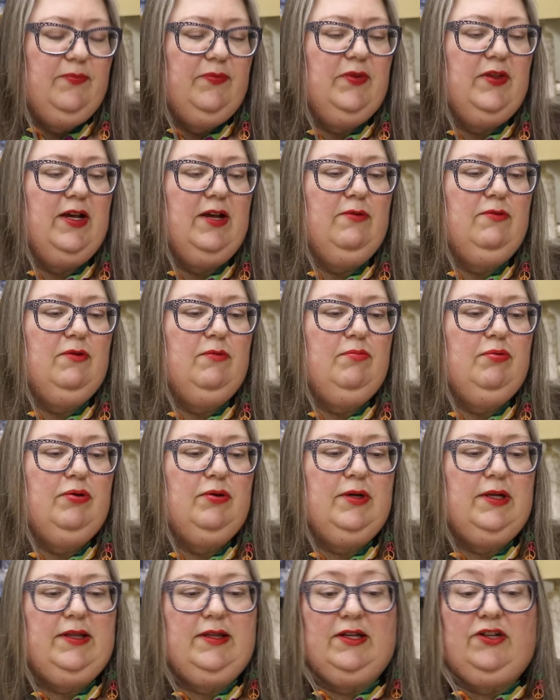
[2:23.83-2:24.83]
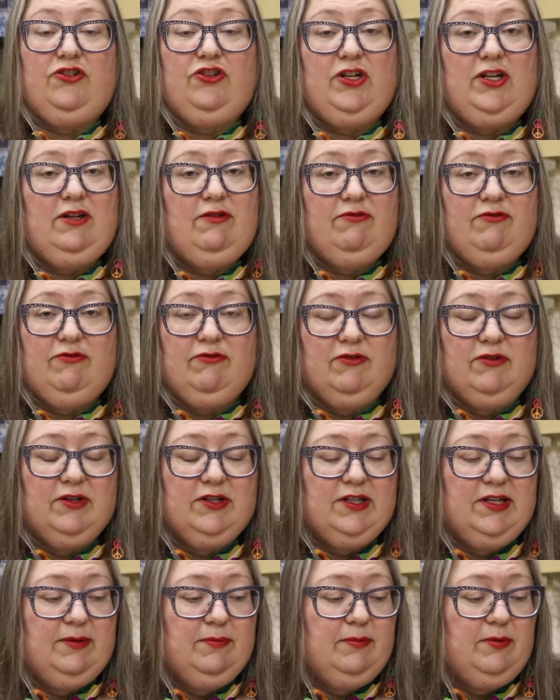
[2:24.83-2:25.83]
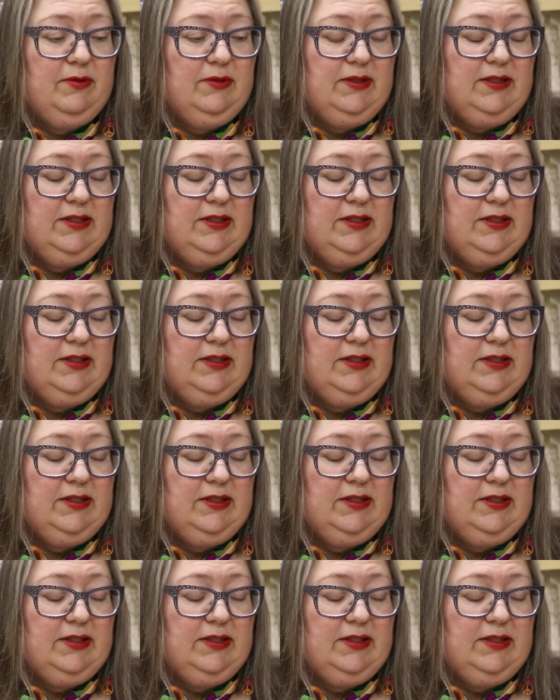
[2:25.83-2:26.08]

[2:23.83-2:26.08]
They will put the chief, for example,